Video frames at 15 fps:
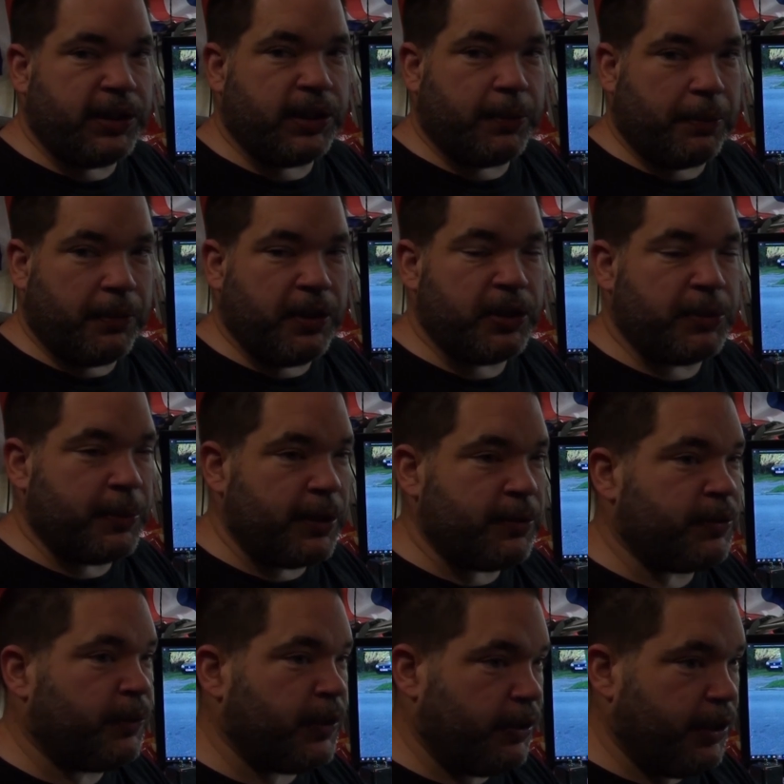surprised me. It
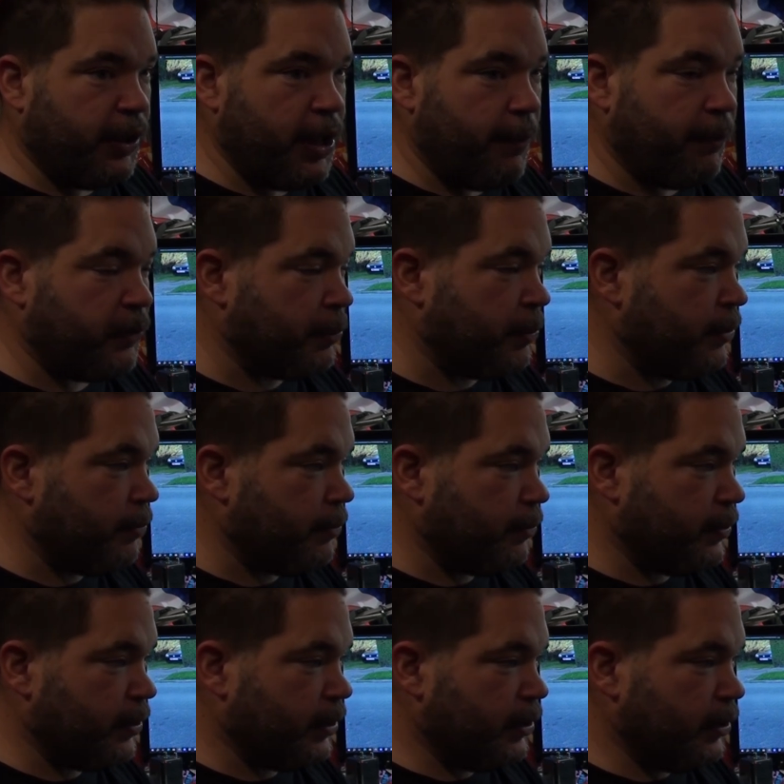was very comfortable,
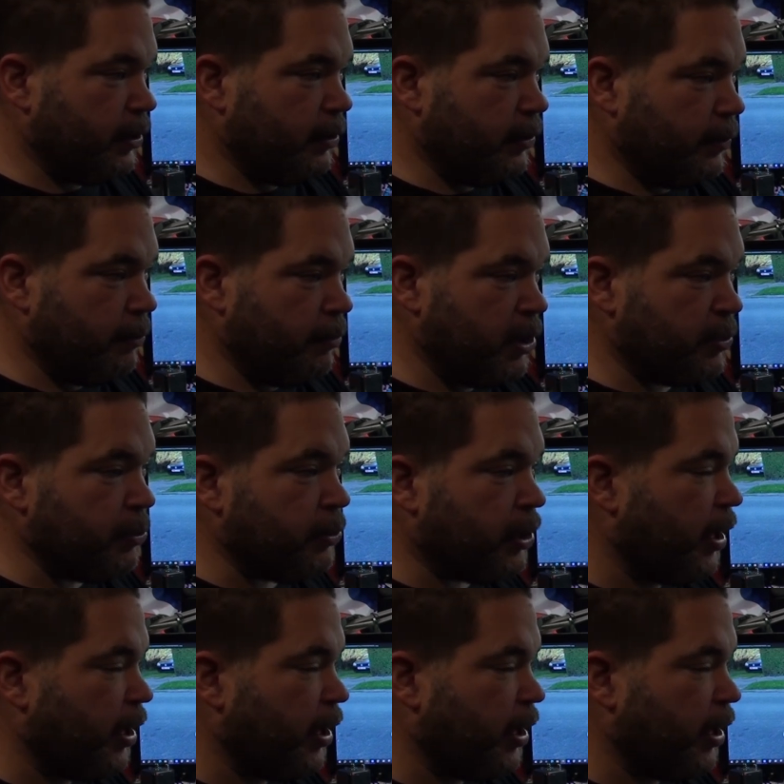much more